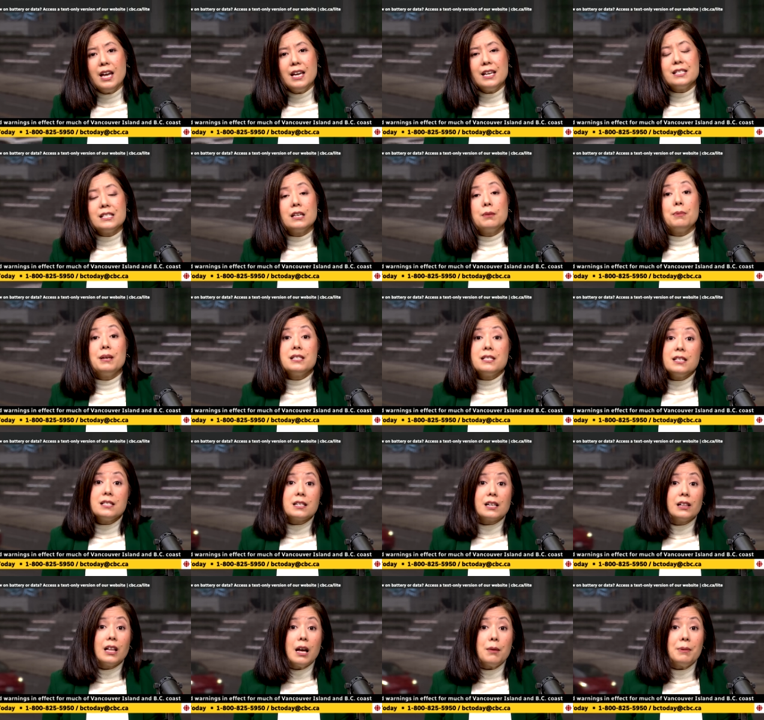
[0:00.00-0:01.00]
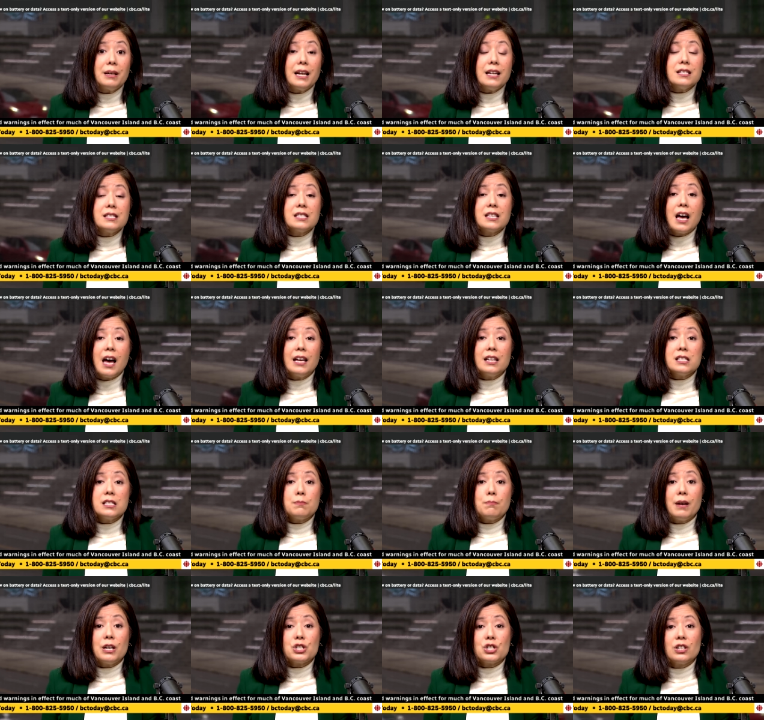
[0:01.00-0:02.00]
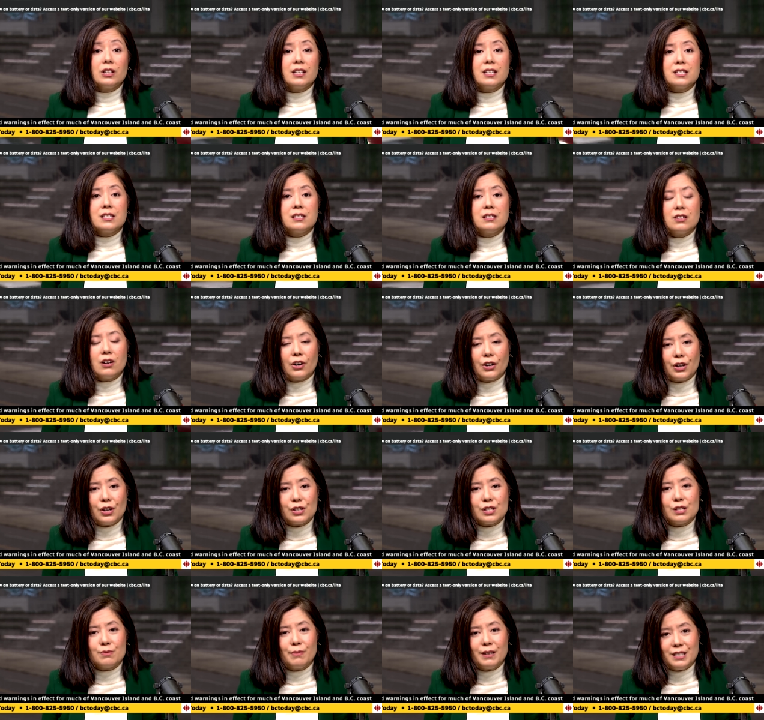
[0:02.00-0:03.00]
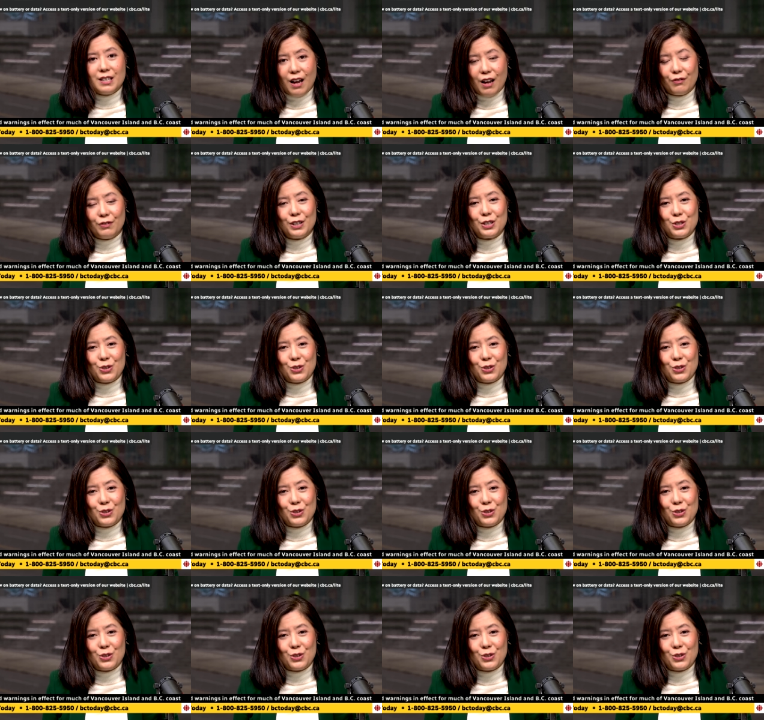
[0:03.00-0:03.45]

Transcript: CBC's climate and science specialist, Darius Mahdavi,